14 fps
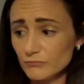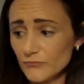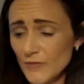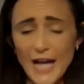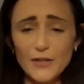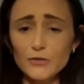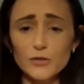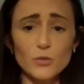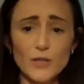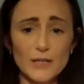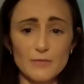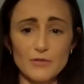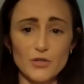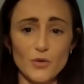I don't know what I
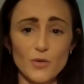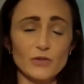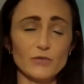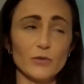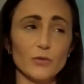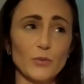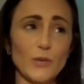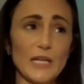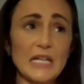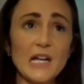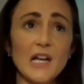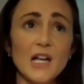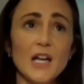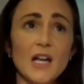was going through, but
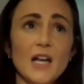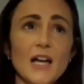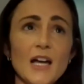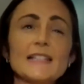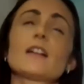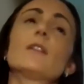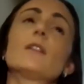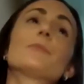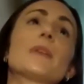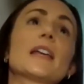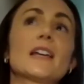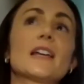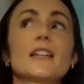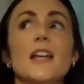I said, oh
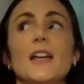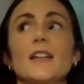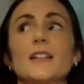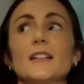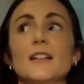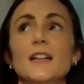man, I